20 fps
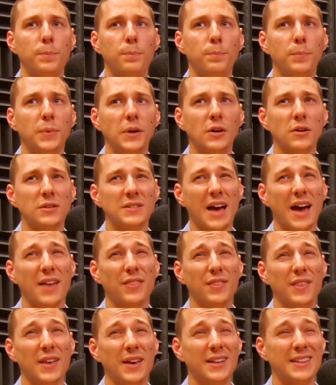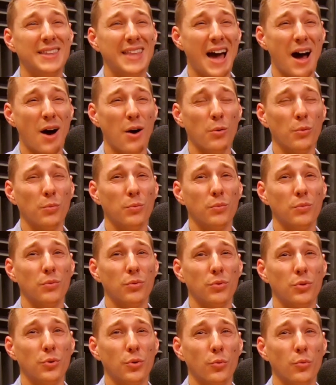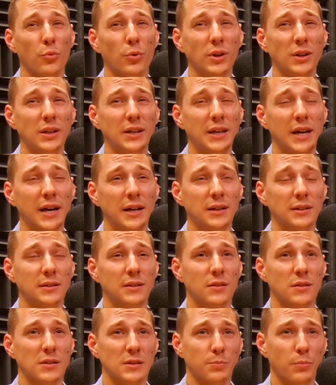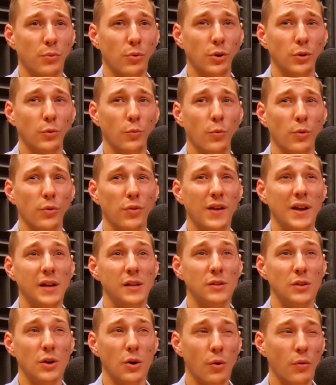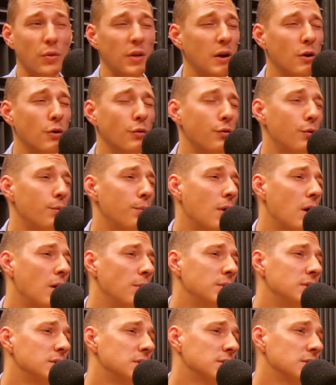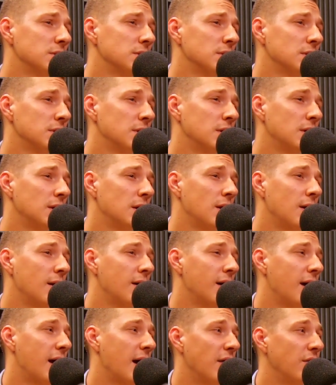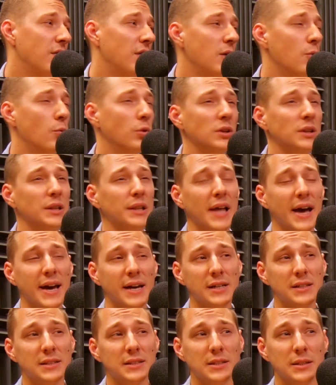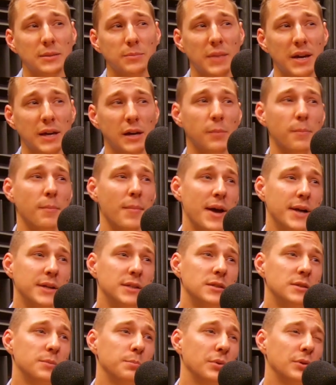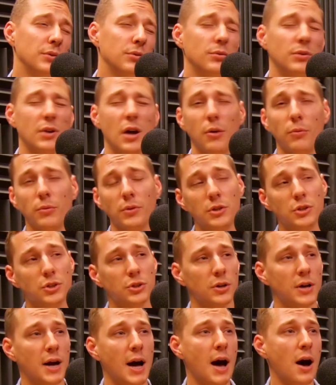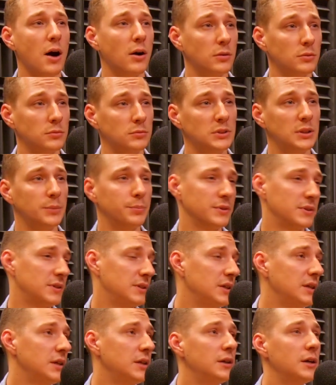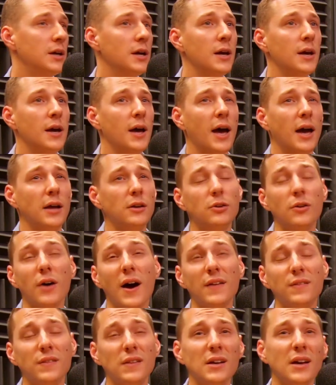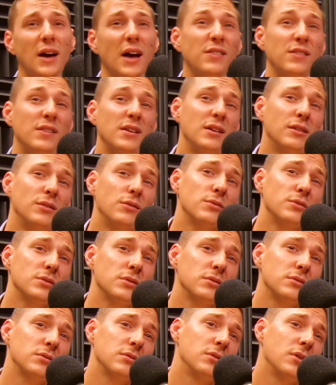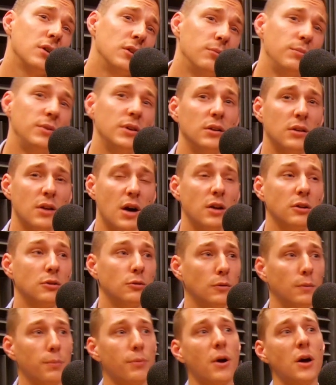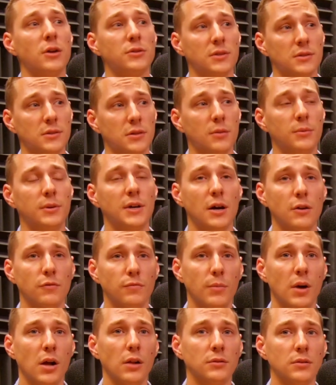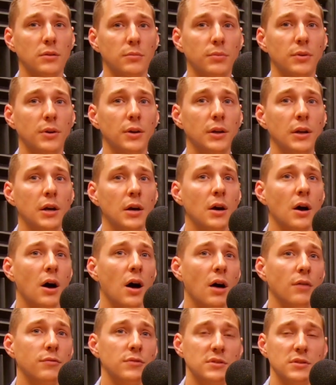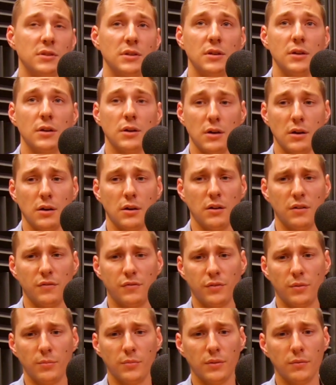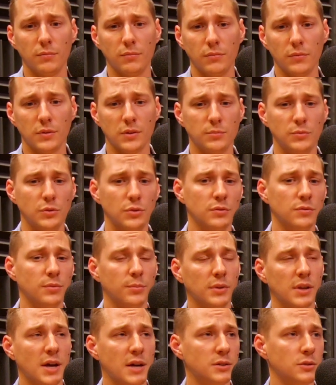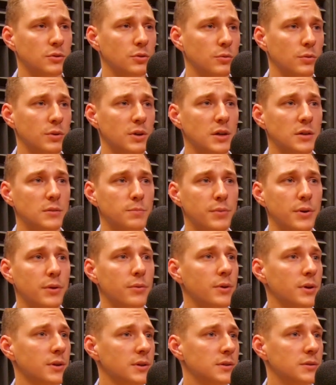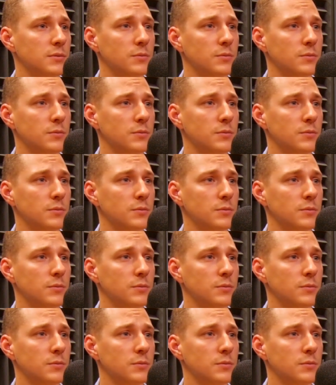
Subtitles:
because I think now they're really getting to this point where they know they overpromised. And they would like to make amends, but they're not really sure how to proceed. And I think there's going to be a lot of cool projects coming out of Malta, but obviously from some news from the last 2 weeks, Bittrex